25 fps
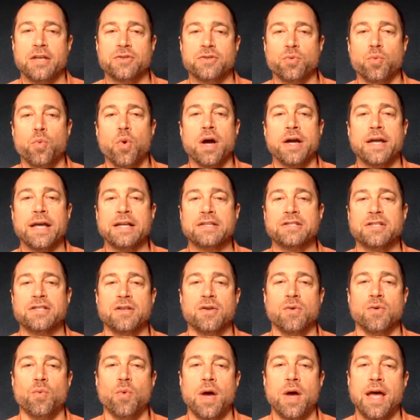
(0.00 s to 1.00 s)
what gets in
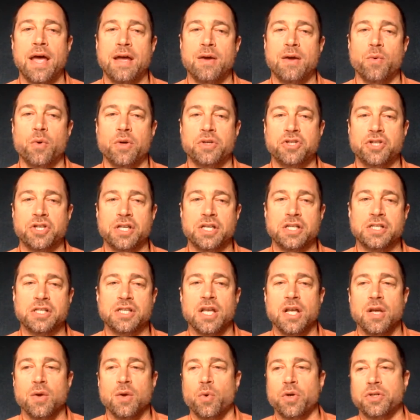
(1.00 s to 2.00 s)
the way, which
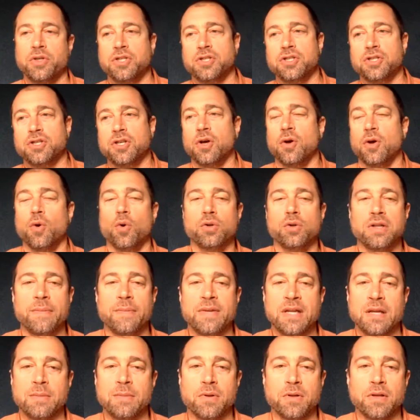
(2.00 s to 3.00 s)
is the old
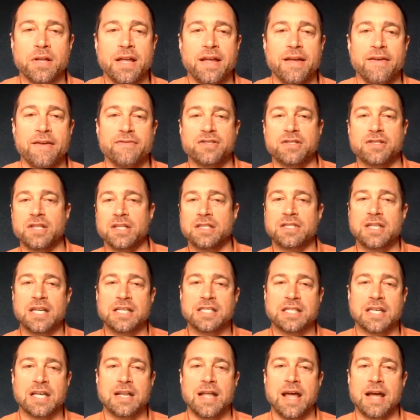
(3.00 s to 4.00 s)
limiting beliefs, the
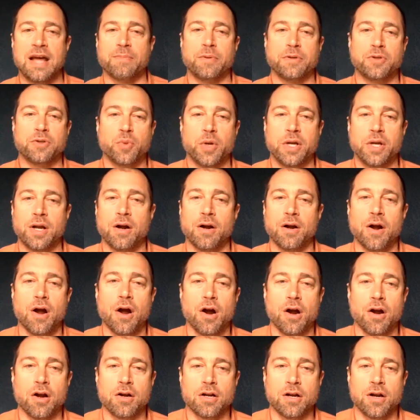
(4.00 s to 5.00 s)
disconnect between our
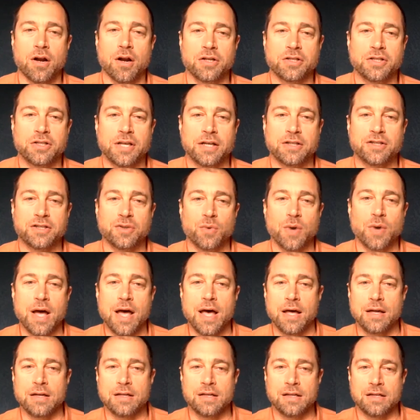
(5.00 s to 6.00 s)
heart and our
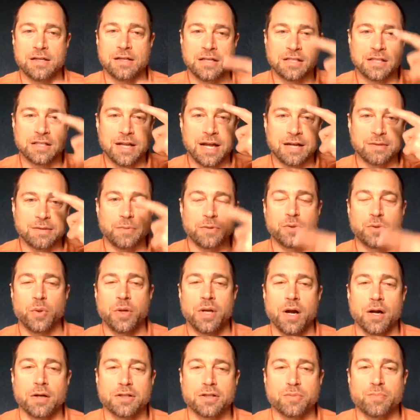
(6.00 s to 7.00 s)
sexuality, the disconnect
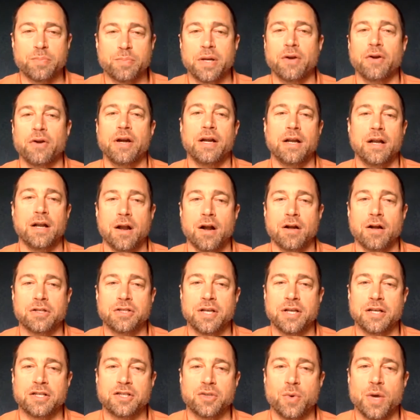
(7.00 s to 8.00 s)
between our spirit and our
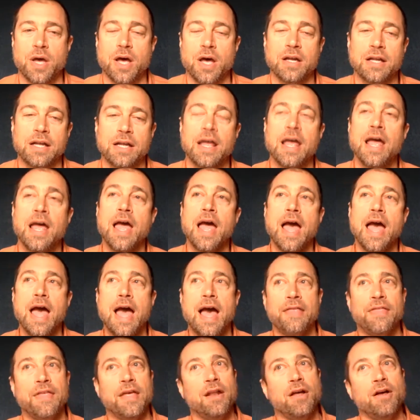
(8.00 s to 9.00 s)
sexuality.
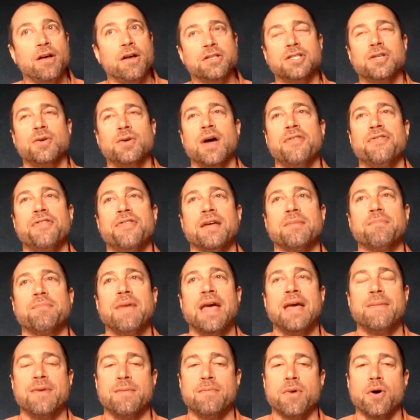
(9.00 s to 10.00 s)
And then also, I think
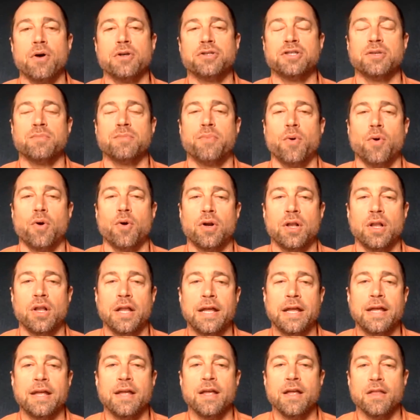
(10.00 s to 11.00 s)
maybe most
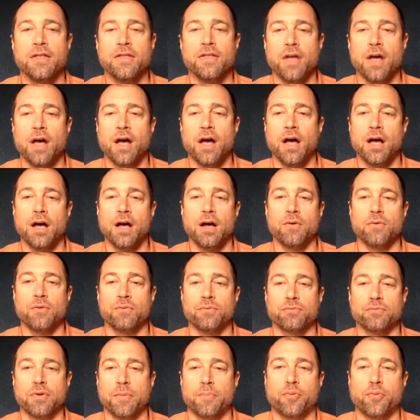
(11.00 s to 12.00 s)
importantly,
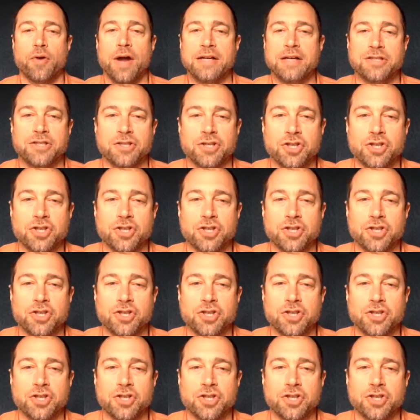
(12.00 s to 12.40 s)
repressed